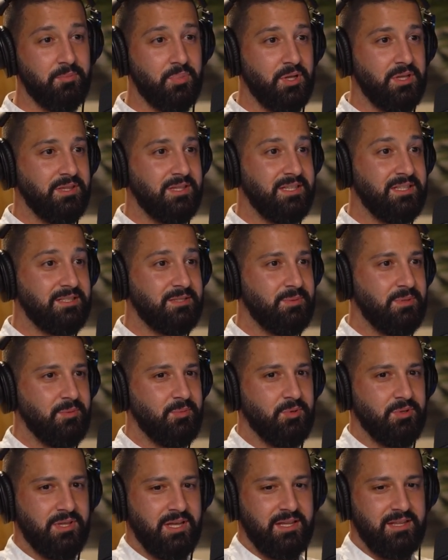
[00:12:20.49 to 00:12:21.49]
But these
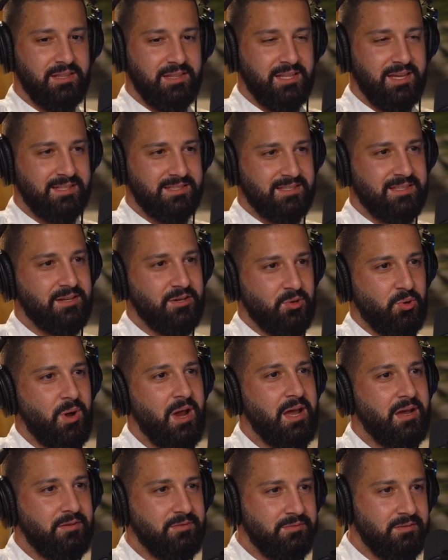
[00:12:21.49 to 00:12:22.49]
people, that's their
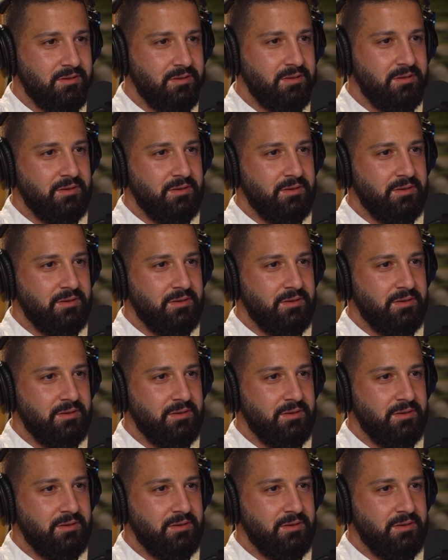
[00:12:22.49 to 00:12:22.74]
craft.